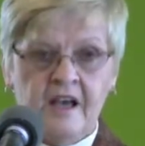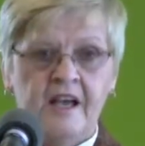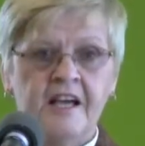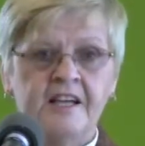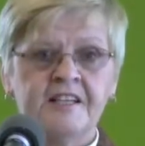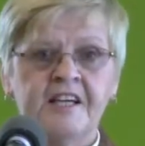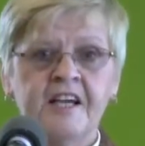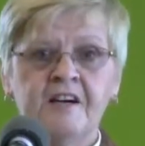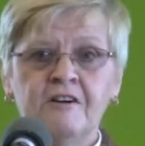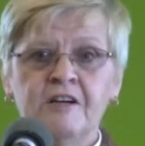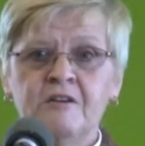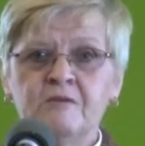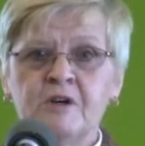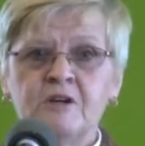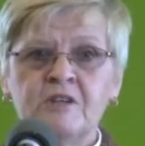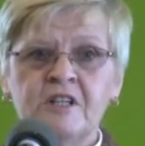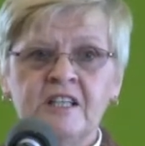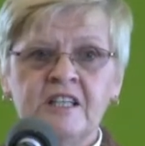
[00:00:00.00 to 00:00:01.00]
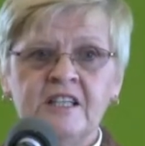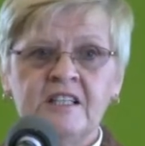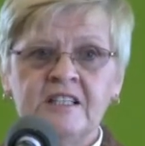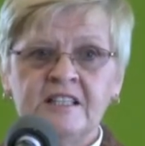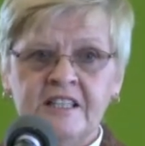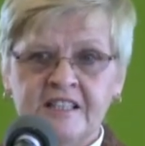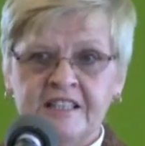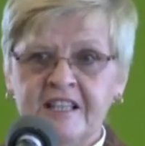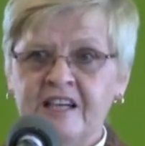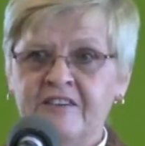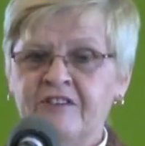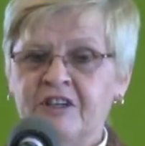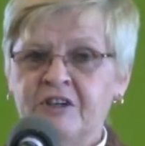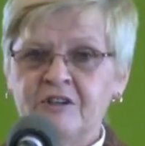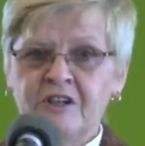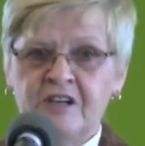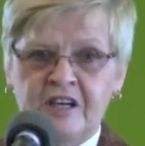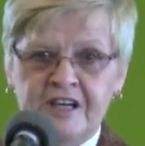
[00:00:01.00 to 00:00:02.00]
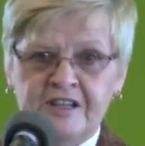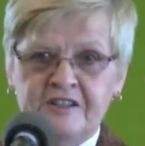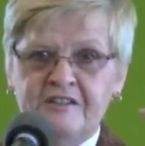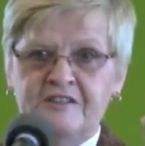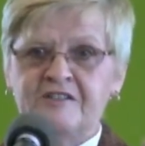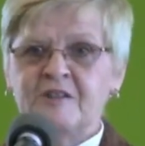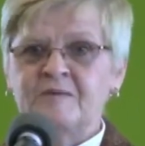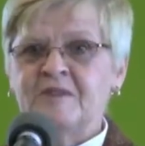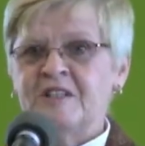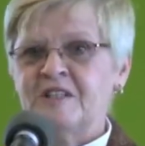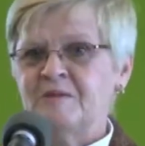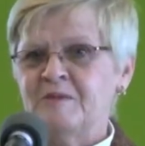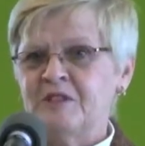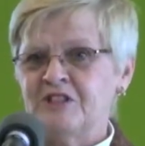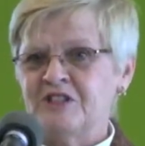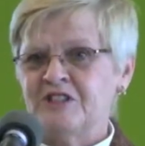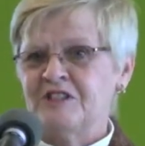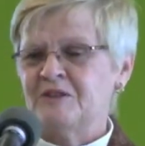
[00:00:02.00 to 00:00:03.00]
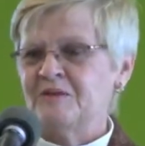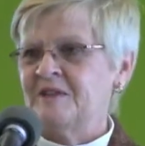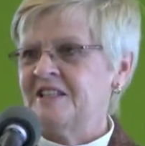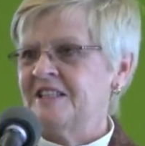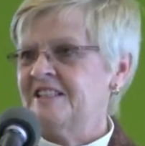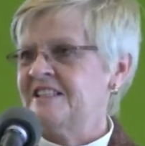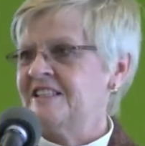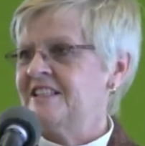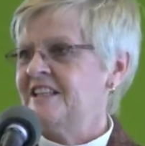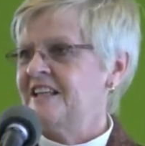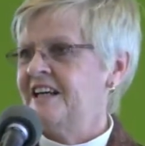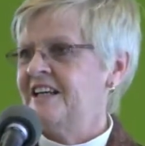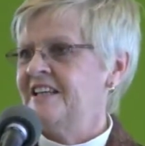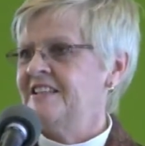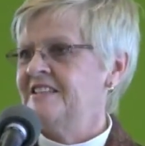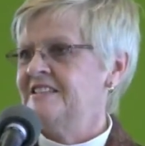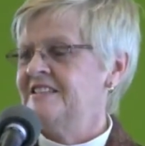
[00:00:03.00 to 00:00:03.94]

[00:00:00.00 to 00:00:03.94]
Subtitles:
and Karen Ropola and Kevin O'Connor from the Commission are with us today.